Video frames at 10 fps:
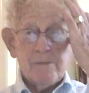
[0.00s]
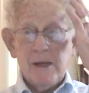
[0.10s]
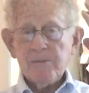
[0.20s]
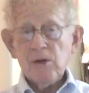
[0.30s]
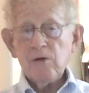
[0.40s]

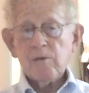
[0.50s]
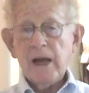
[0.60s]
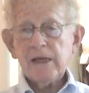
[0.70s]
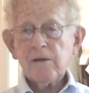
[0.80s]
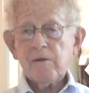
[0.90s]
people who
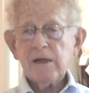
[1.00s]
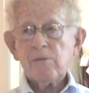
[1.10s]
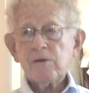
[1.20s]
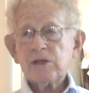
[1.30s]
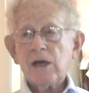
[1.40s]
ran the
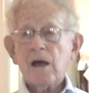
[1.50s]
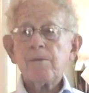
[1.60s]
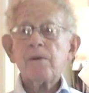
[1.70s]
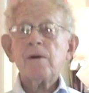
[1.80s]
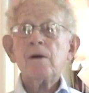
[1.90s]
Rainbow
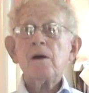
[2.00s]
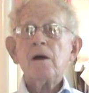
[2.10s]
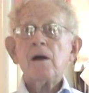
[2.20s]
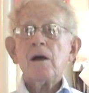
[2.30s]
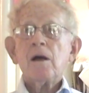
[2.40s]
Shop.
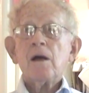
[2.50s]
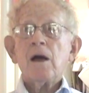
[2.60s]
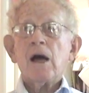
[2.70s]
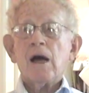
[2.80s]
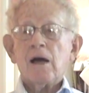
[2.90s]

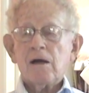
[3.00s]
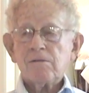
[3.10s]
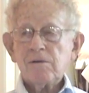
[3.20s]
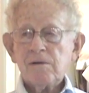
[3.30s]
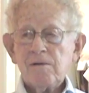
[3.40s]

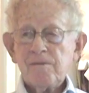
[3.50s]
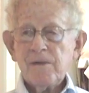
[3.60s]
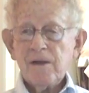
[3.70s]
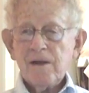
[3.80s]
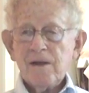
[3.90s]

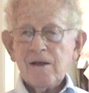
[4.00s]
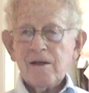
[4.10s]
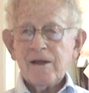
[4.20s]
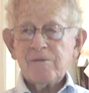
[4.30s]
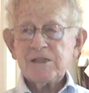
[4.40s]

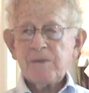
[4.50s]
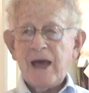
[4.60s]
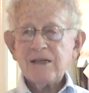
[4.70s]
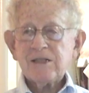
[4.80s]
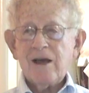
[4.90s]
It was
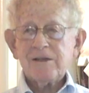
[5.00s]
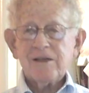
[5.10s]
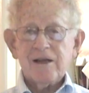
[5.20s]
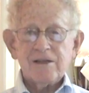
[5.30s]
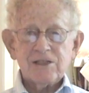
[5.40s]
passed on
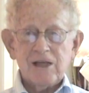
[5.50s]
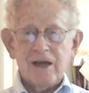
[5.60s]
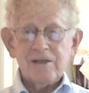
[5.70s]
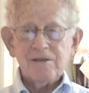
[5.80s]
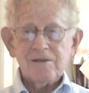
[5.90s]
to their
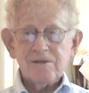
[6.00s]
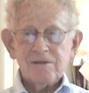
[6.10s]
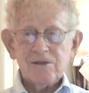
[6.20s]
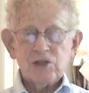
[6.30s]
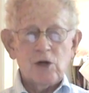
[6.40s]
son,
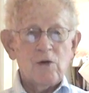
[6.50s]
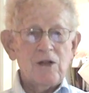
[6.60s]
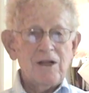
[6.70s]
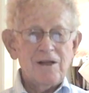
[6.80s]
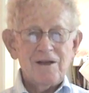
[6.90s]

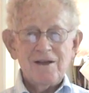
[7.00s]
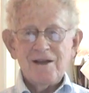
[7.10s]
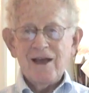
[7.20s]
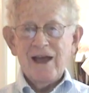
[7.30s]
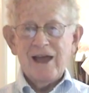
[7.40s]
Joel,
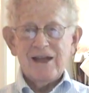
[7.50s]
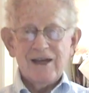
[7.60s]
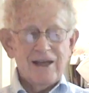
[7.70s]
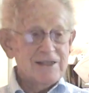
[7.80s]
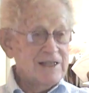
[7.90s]
and
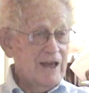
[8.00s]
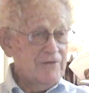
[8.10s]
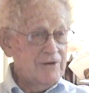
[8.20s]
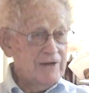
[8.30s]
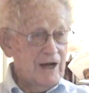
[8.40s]
his
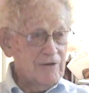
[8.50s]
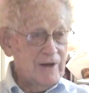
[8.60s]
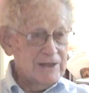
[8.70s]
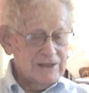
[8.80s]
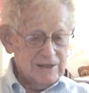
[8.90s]
nephew now
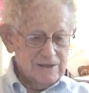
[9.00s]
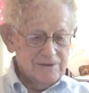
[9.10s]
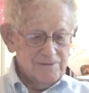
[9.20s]
runs it.